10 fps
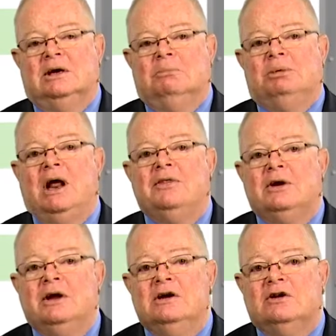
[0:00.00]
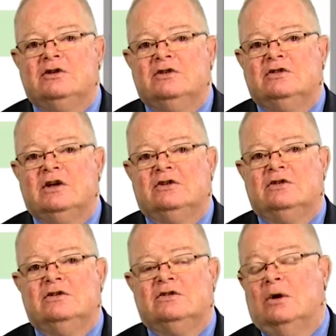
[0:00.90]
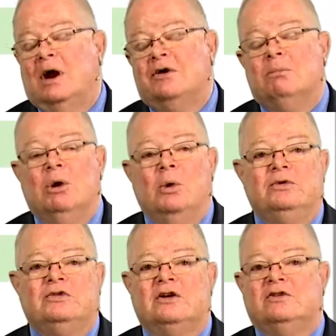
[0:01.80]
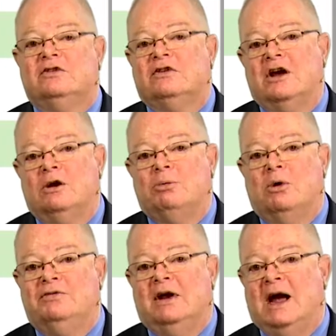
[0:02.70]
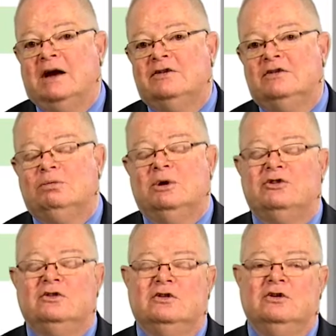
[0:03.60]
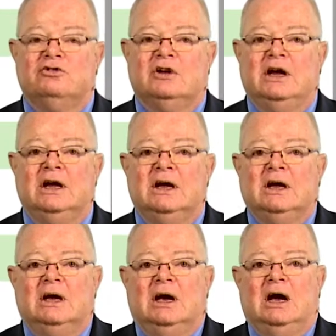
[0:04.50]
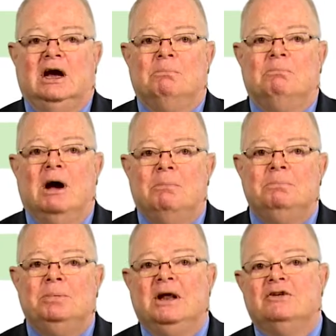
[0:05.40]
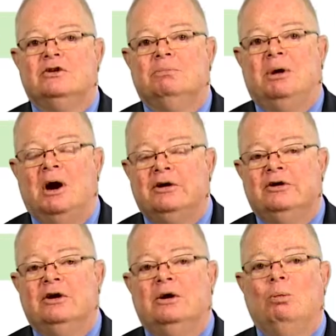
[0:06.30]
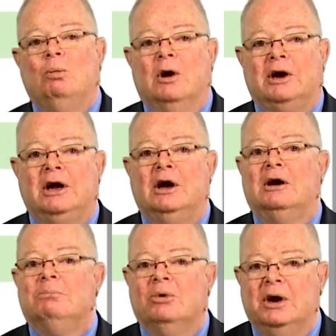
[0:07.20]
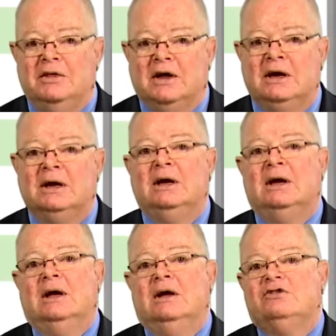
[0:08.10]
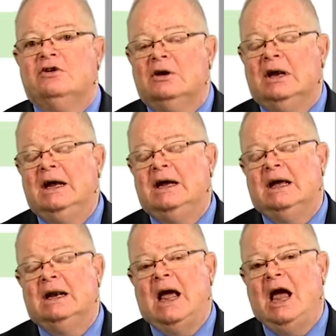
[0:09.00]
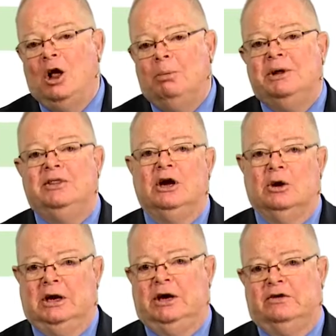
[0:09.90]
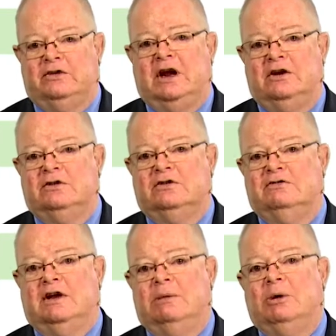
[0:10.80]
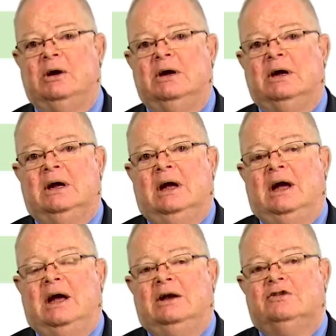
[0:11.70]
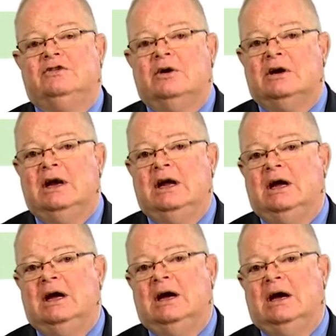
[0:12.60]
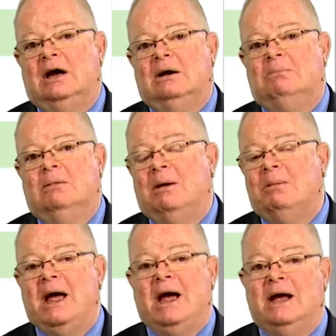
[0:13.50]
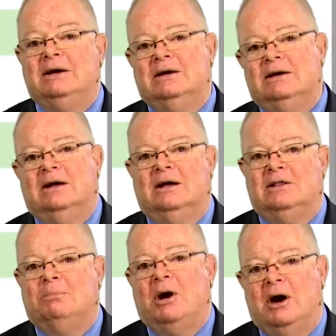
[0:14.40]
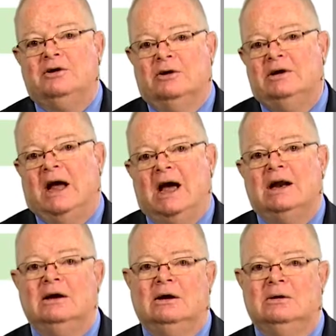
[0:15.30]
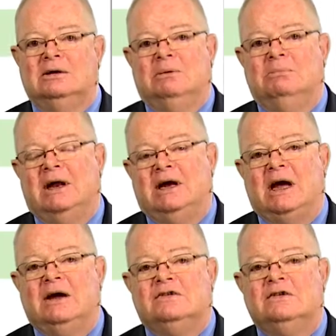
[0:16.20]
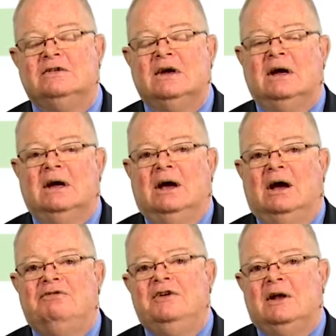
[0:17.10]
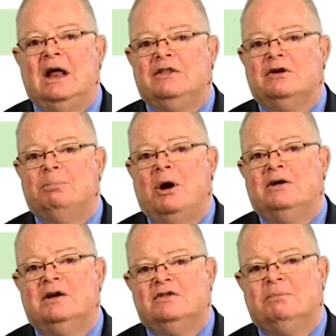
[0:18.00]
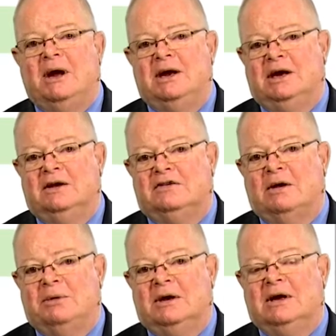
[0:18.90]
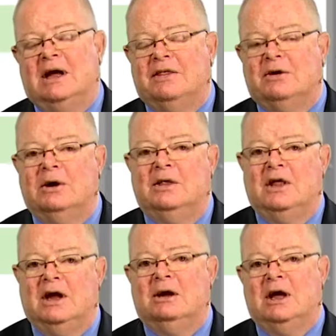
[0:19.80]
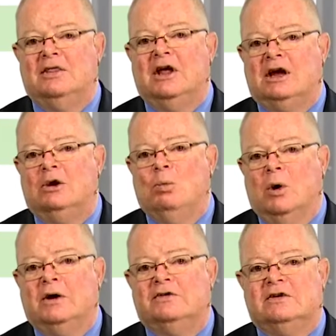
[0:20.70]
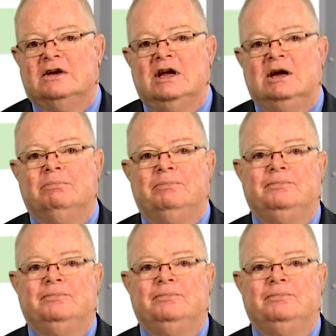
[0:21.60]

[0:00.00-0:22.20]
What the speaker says: But other conditions or other modes such as psychoprophylaxis, which is usually mom plus her partner working on breathing, certainly can help in the earlier stages of labor. And certainly mom and the partner, dad in many cases, feel like they're participating in something together, and they can work as a team.